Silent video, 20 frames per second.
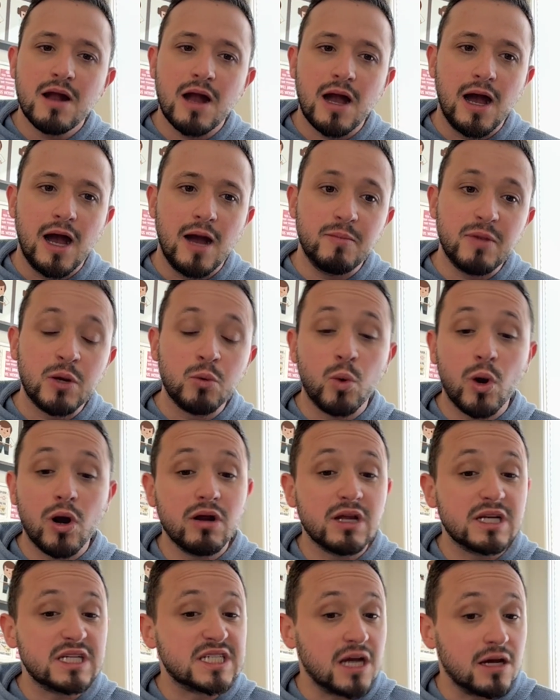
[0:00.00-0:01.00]
And
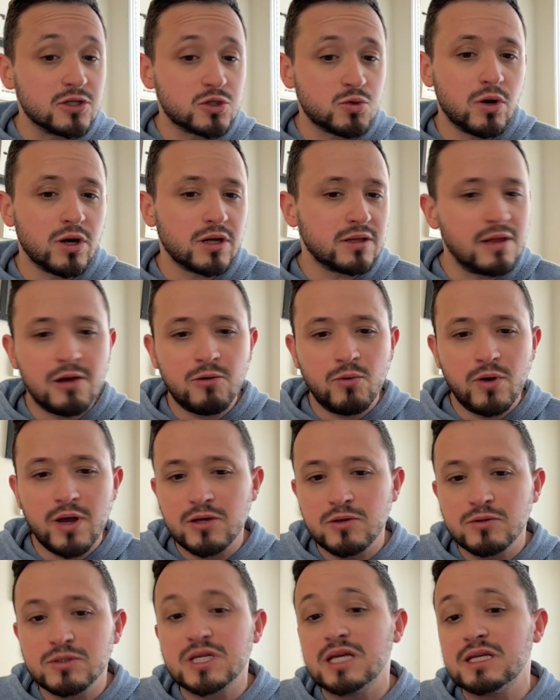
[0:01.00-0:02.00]
where it does work that
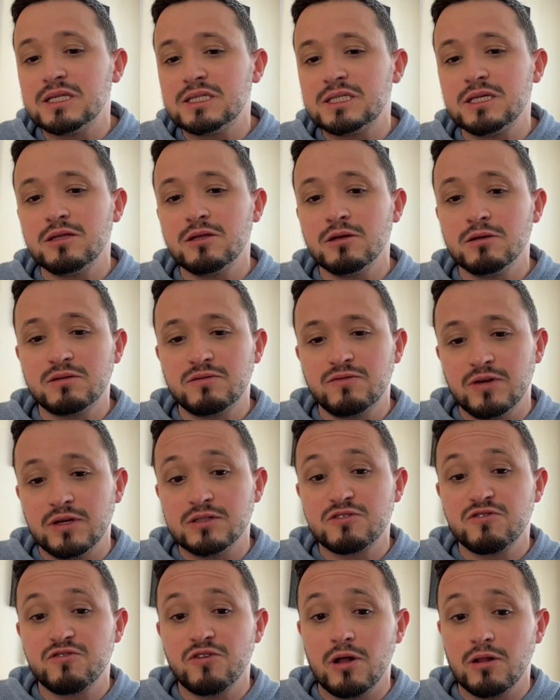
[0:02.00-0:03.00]
way, you tend to see those
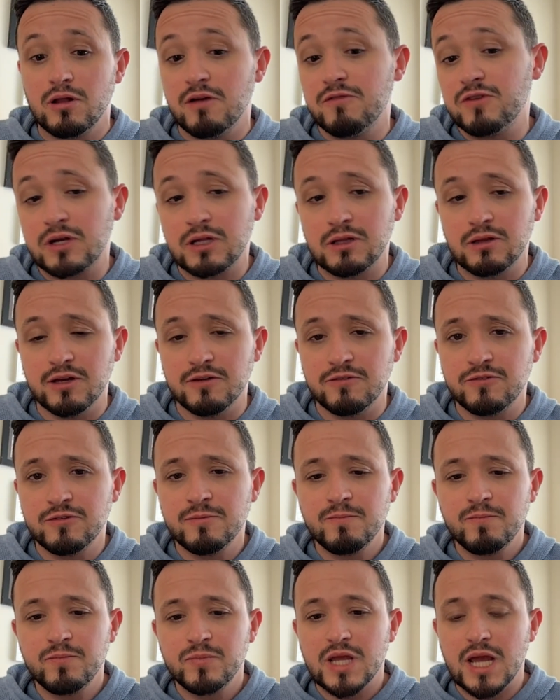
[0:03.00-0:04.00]
funds fall off a cliff.
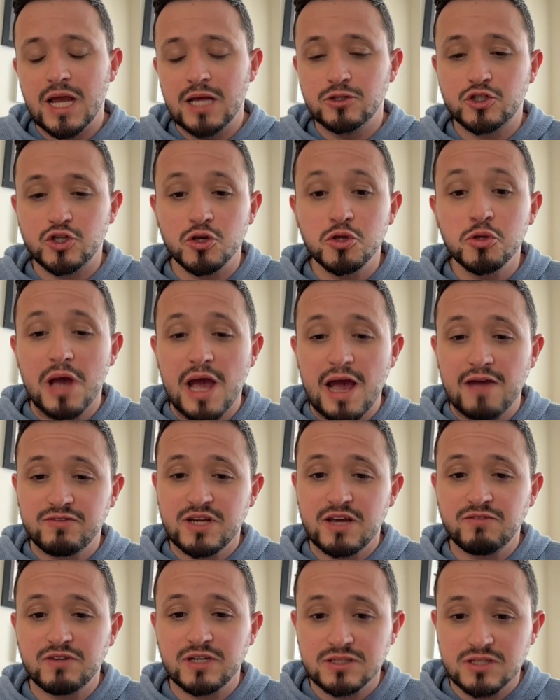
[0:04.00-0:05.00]
And so you have
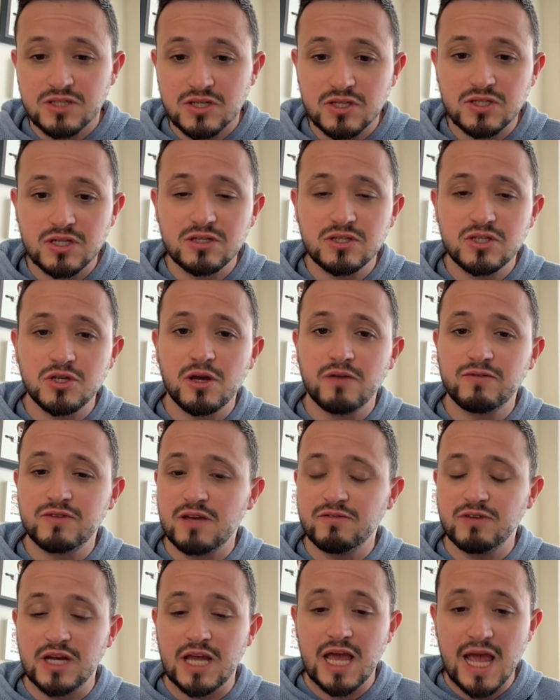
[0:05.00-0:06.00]
to have consistency. You have to
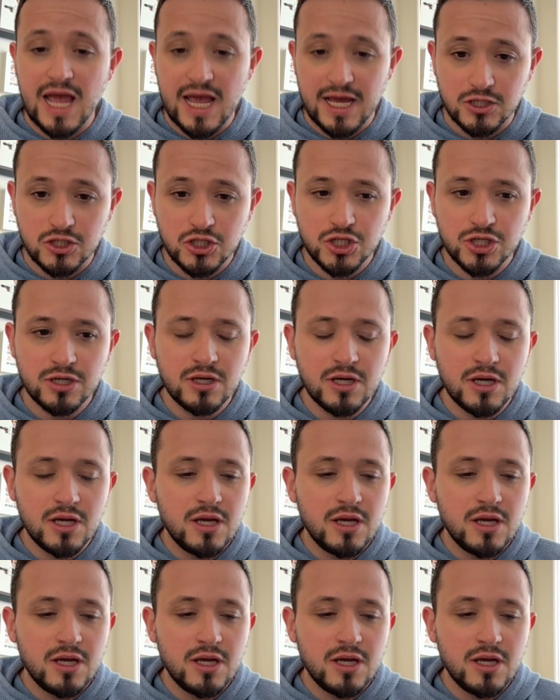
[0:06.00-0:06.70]
have an edge.